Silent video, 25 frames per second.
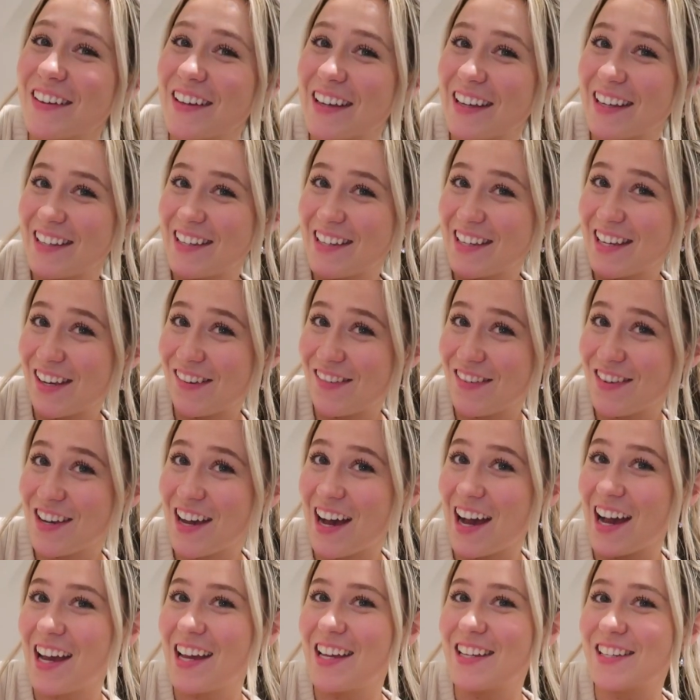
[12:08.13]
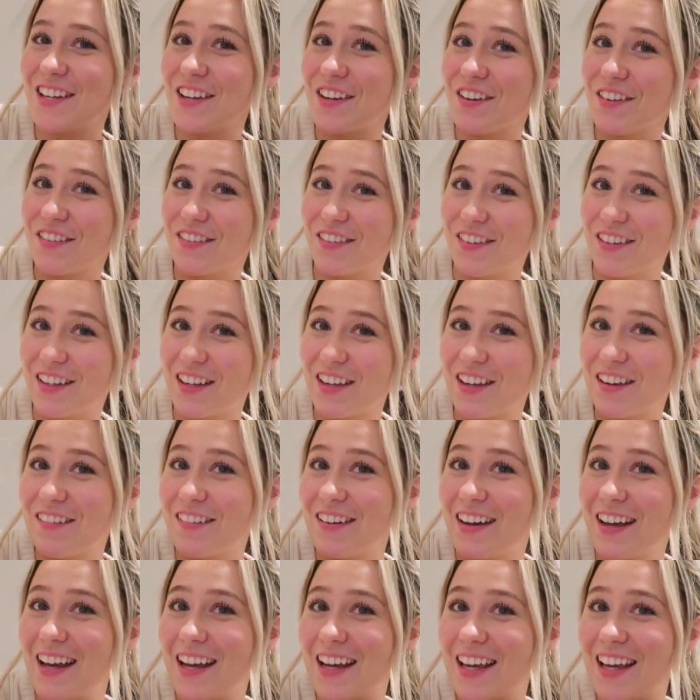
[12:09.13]
going to give you guys a really
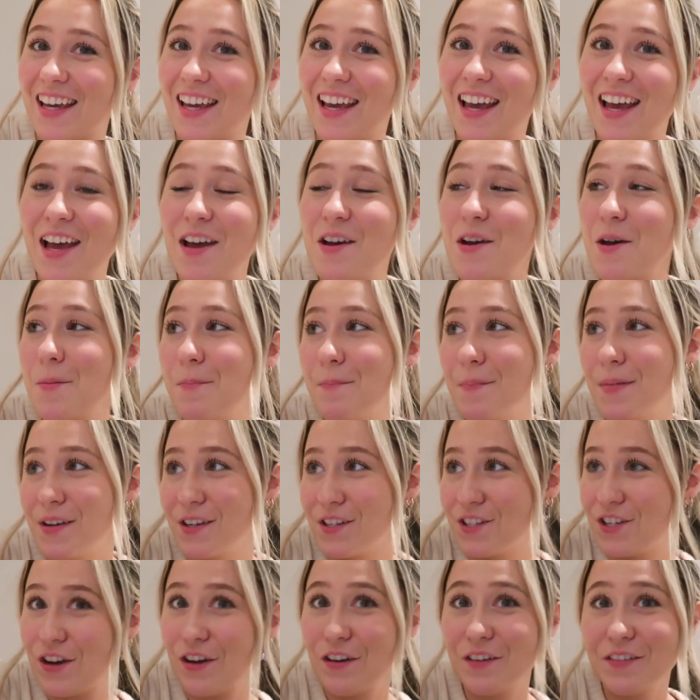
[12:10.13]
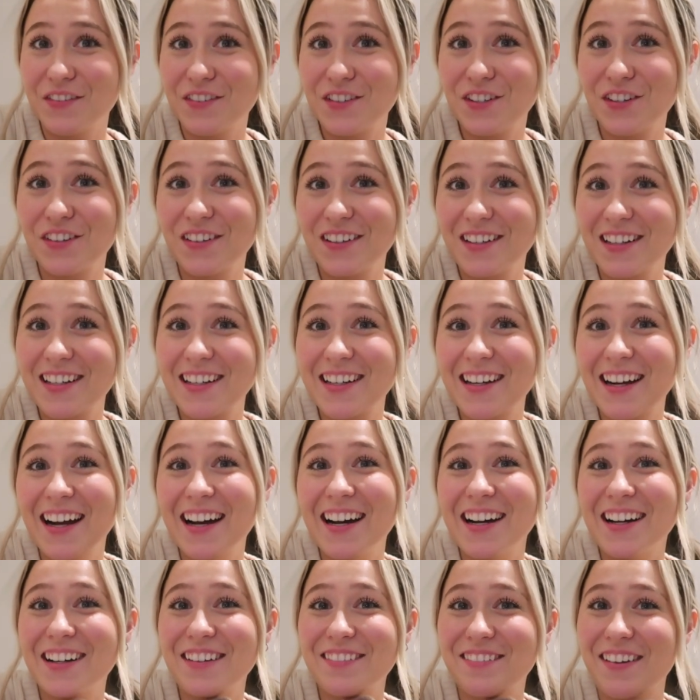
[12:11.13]
quick bookshelf tour
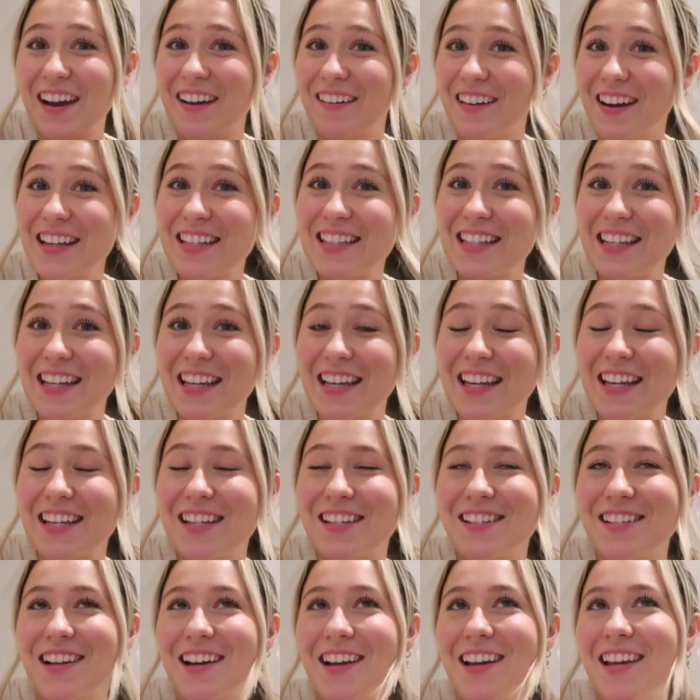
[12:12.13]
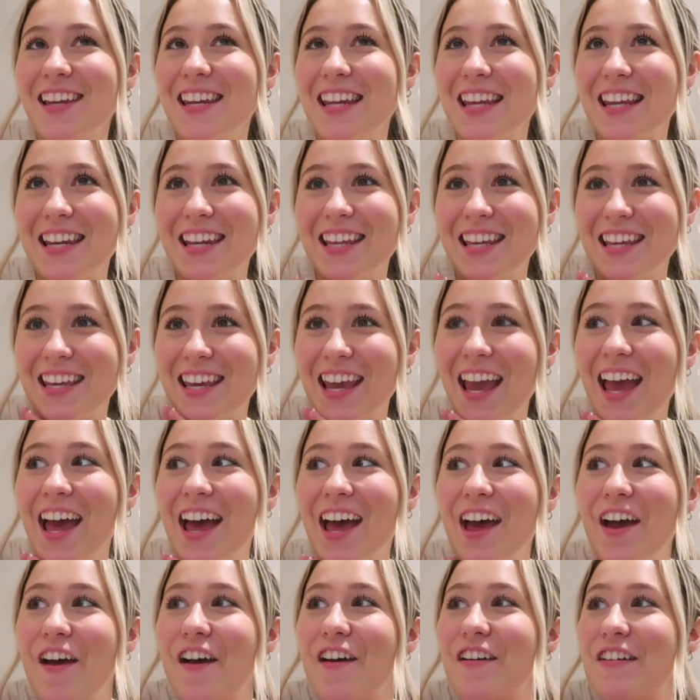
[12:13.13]
of how I did it. It's not in
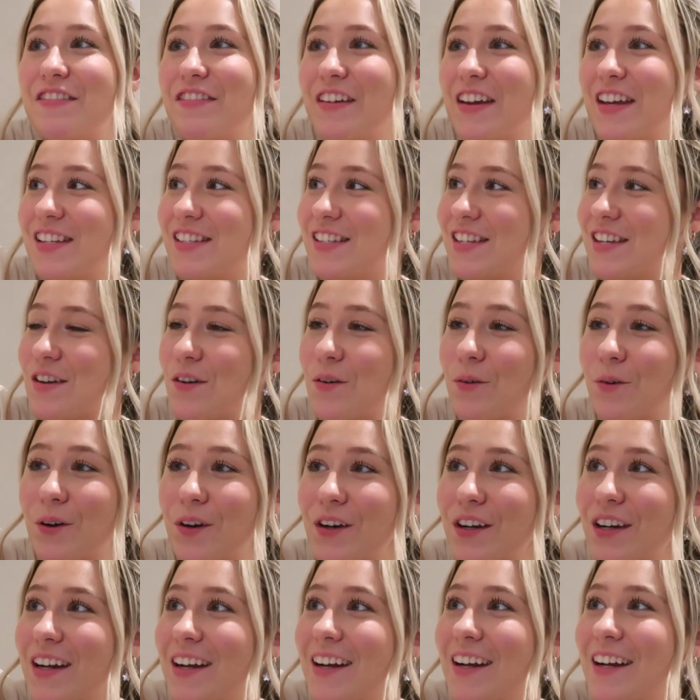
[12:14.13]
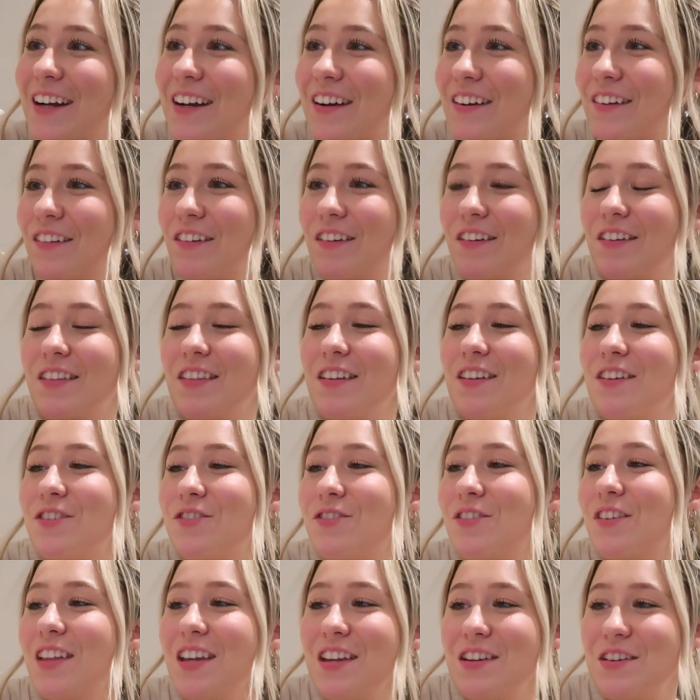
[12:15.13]
any fancy order or there's
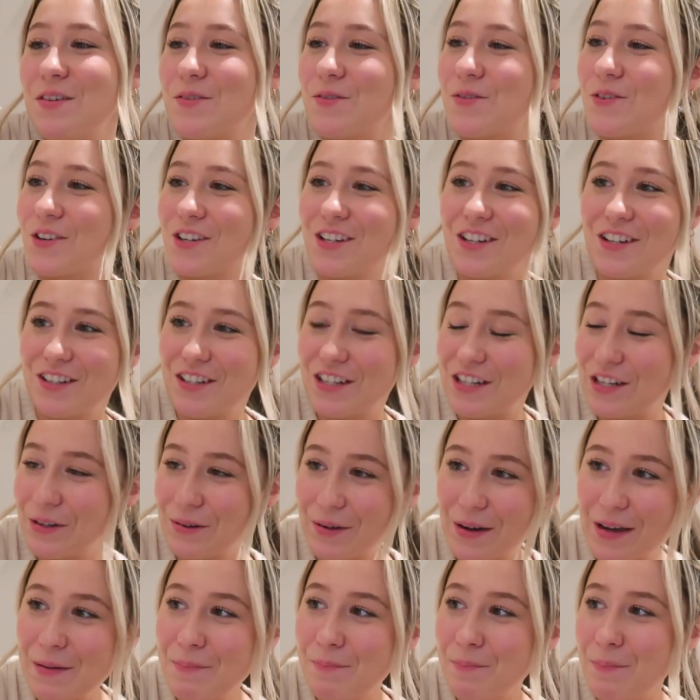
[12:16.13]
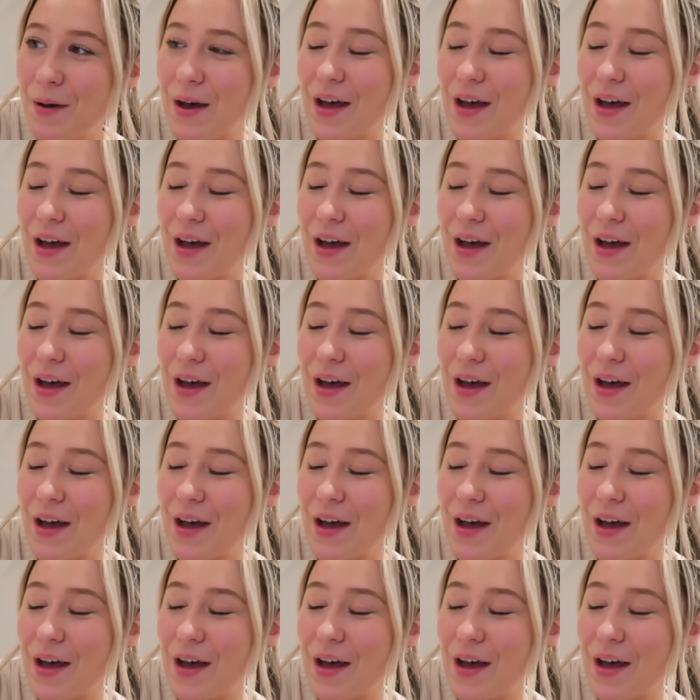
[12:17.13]
really no order to it,